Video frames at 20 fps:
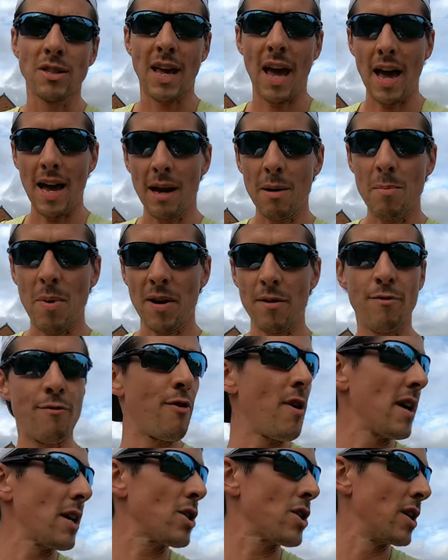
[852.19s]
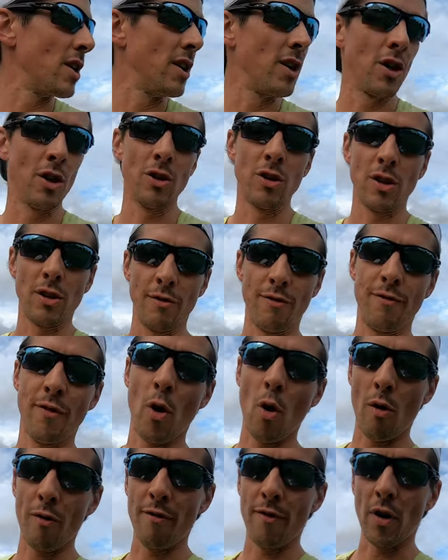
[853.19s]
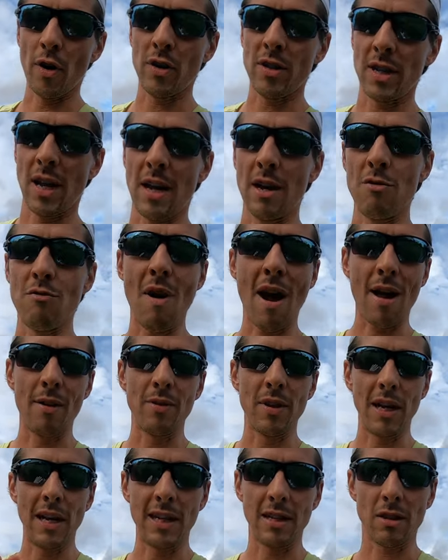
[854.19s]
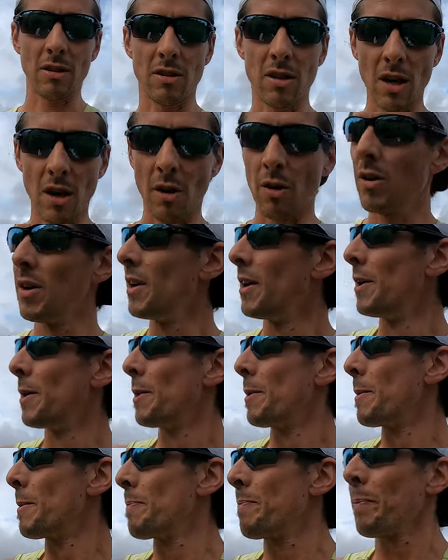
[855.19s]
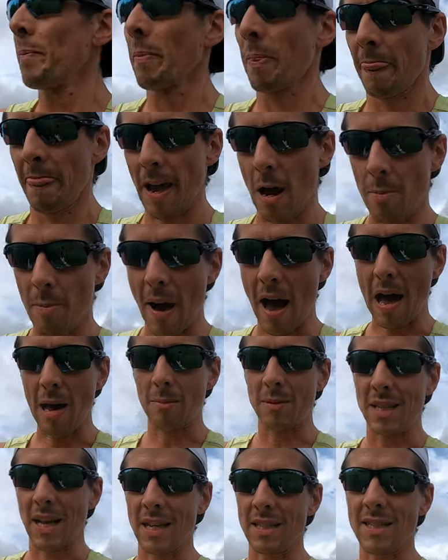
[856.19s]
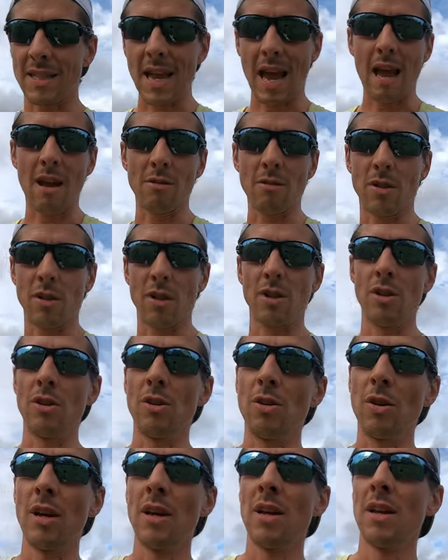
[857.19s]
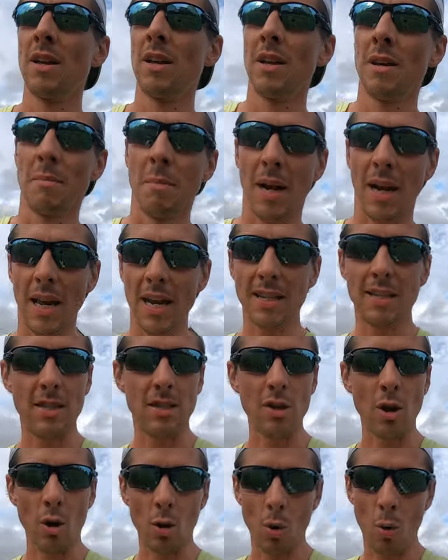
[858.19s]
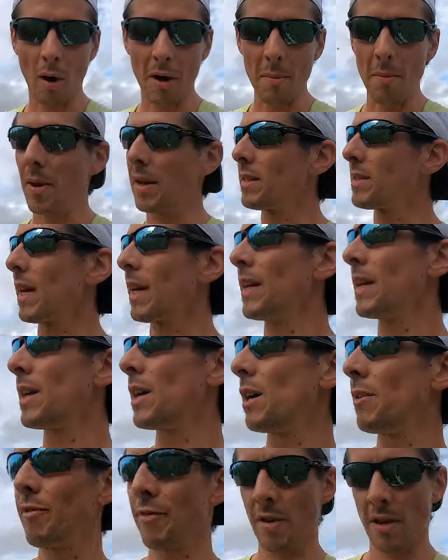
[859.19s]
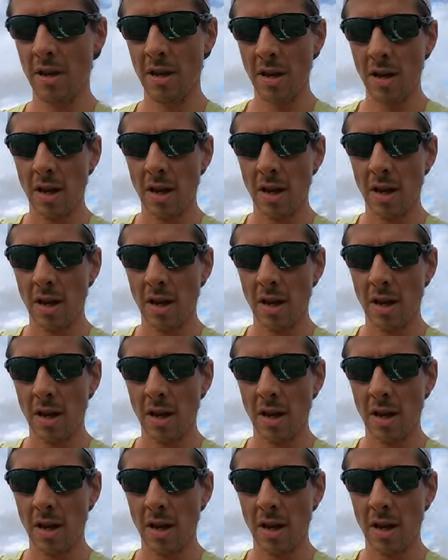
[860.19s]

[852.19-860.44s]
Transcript: I was getting a bit of friction under the forefoot and around the little toe. Now perhaps that's down to my laces not quite being tight enough.